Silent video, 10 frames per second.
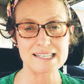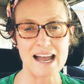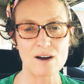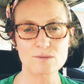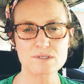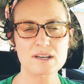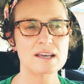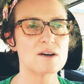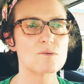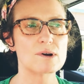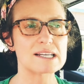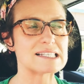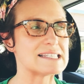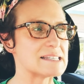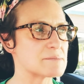down. What it
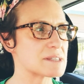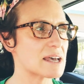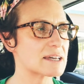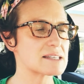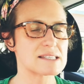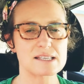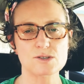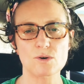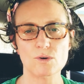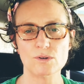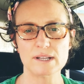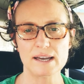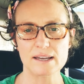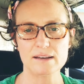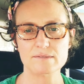seems like is this whole,
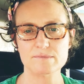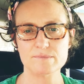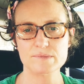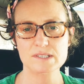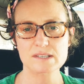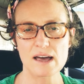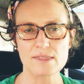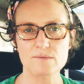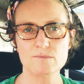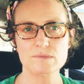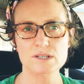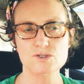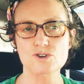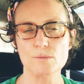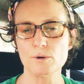like, this
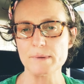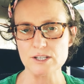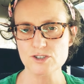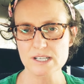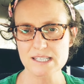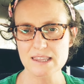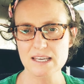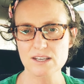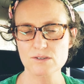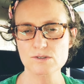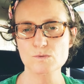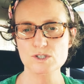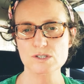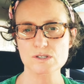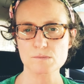dermal matrix that they use,
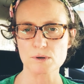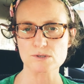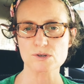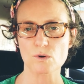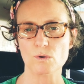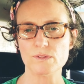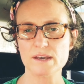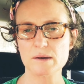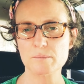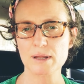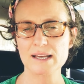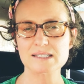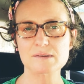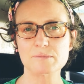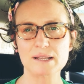which is supposed to hold the
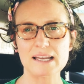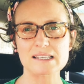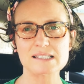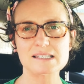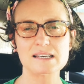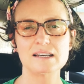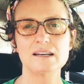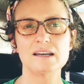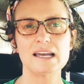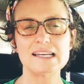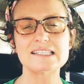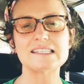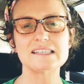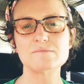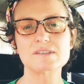implant in place. It
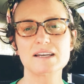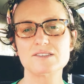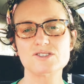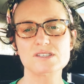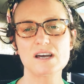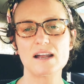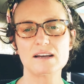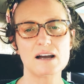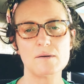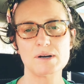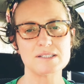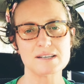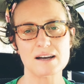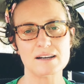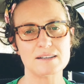seems like it's just kind of come
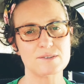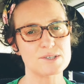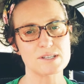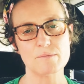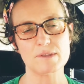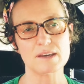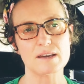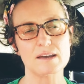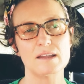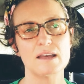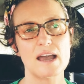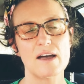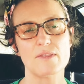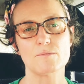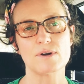undone or something.
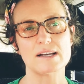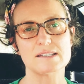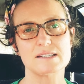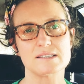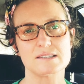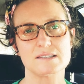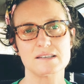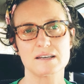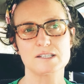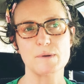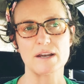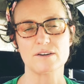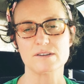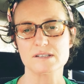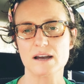And the
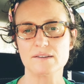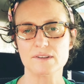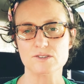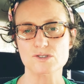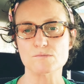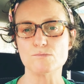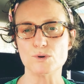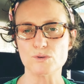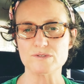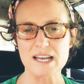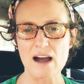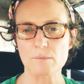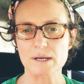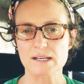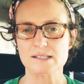expander has kind of like just moved
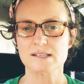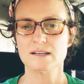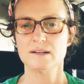down, because